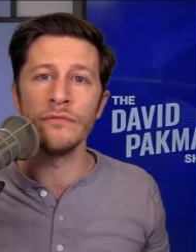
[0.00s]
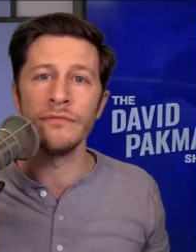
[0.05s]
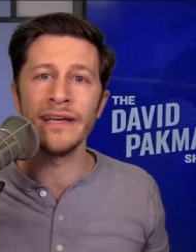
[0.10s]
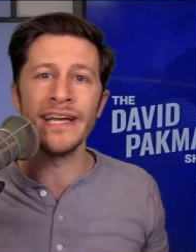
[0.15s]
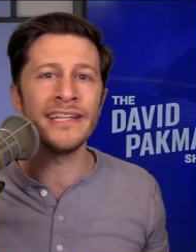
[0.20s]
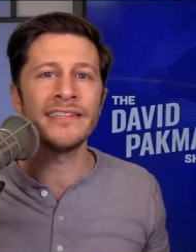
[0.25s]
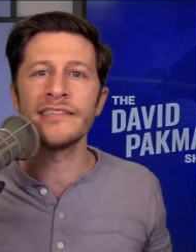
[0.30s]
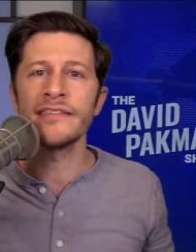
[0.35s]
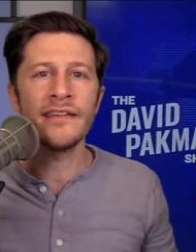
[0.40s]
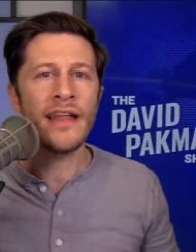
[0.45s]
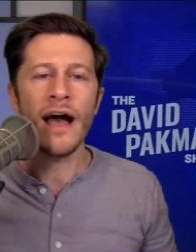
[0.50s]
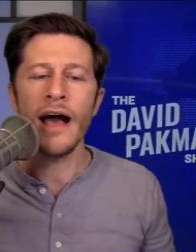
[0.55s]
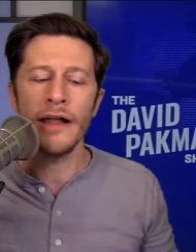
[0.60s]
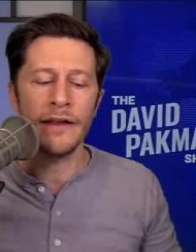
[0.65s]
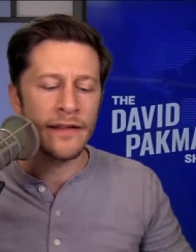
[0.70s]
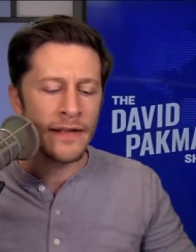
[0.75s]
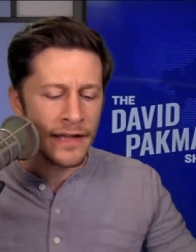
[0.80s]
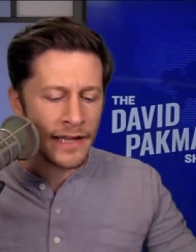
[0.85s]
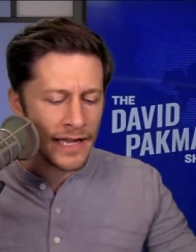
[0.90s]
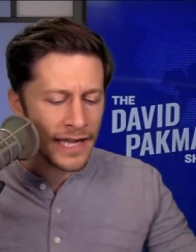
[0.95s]
It's not,
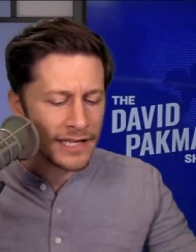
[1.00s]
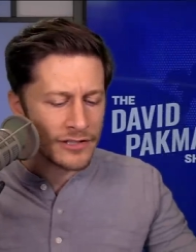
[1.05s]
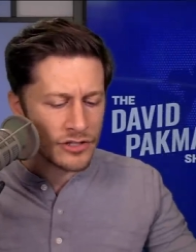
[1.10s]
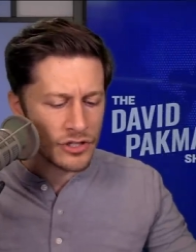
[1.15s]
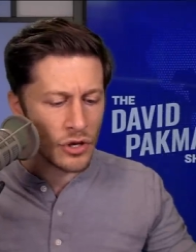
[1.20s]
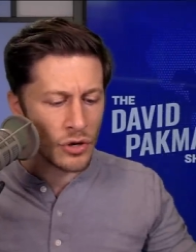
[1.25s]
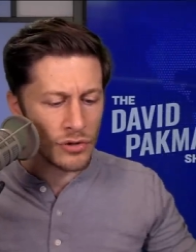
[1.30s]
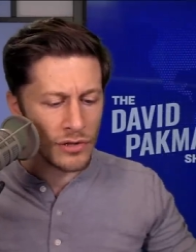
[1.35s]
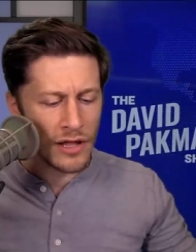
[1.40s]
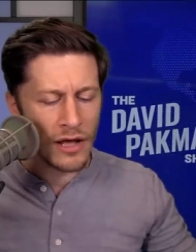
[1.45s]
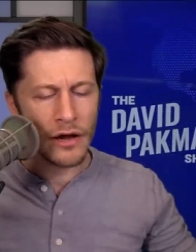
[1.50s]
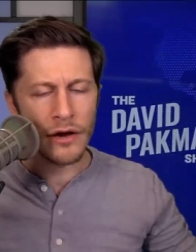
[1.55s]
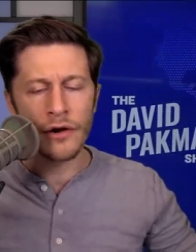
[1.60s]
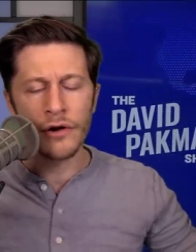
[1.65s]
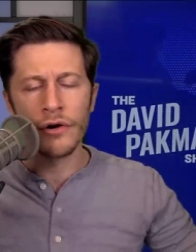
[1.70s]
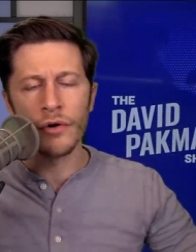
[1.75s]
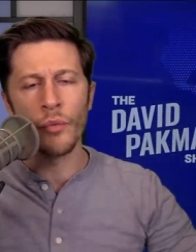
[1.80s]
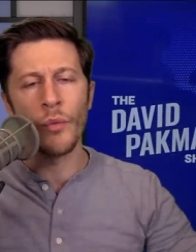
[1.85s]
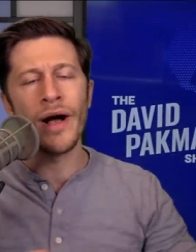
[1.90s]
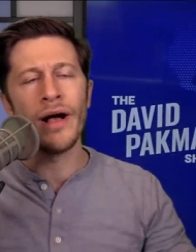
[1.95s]
it's no
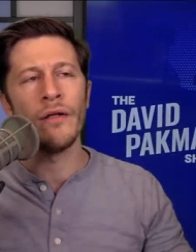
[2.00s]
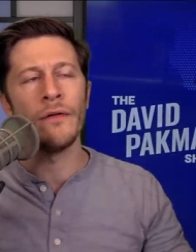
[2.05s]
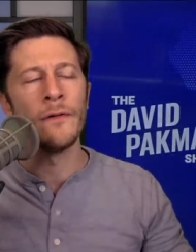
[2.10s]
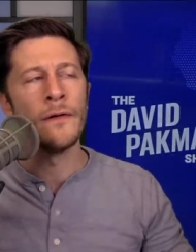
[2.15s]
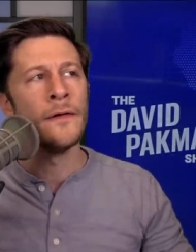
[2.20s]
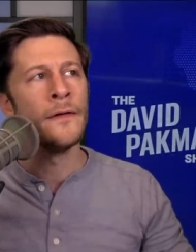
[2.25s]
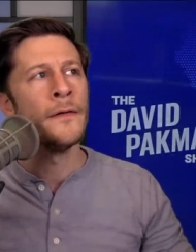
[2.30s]
longer, well,